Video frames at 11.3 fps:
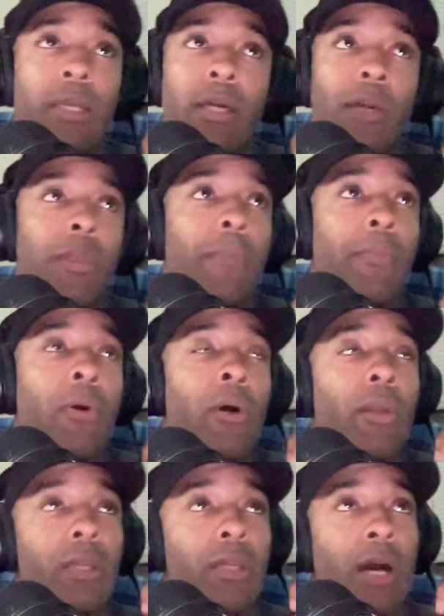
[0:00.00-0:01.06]
He got that ball
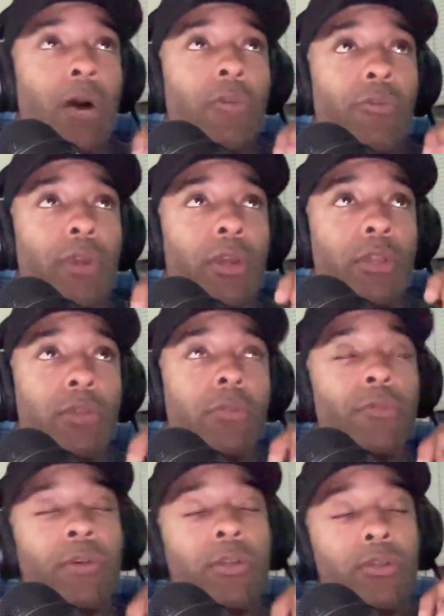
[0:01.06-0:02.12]
and he outran two
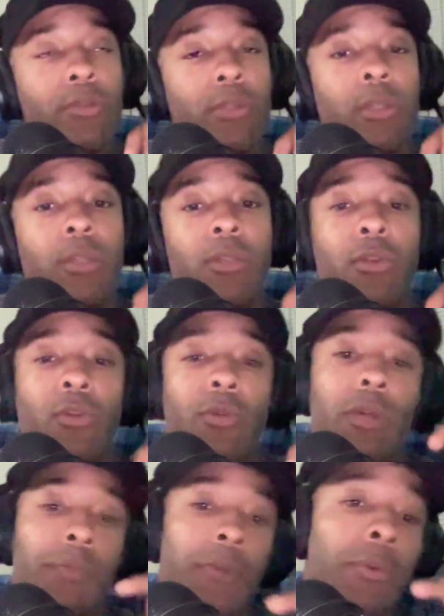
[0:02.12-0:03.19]
defenders to the end zone.
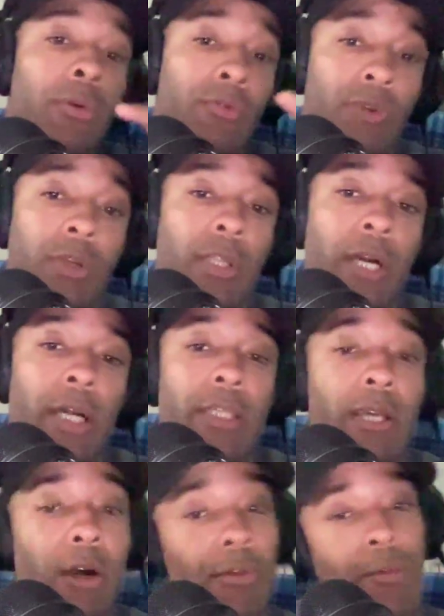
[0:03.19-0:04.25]
Man, people don't realize
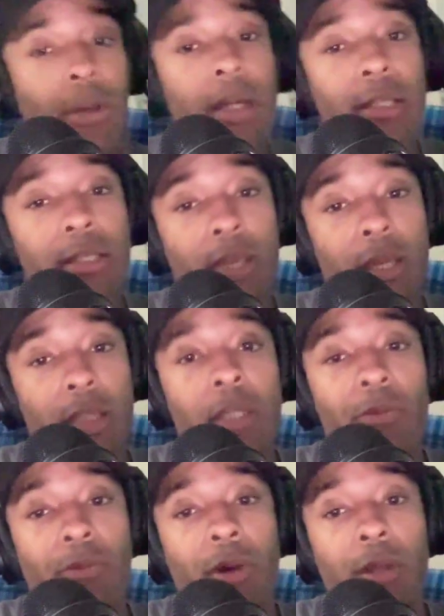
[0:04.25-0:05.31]
how fast
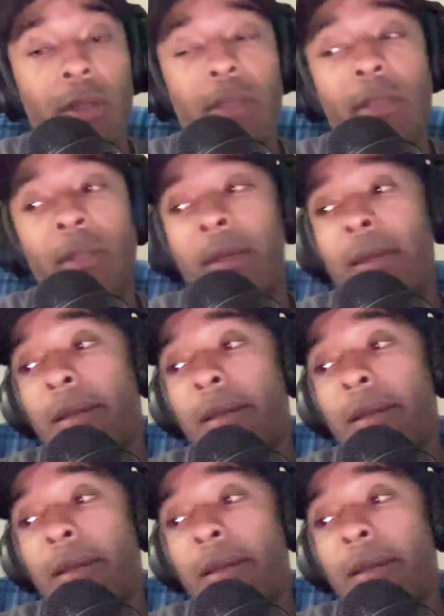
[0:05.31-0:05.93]
AJ Brown is.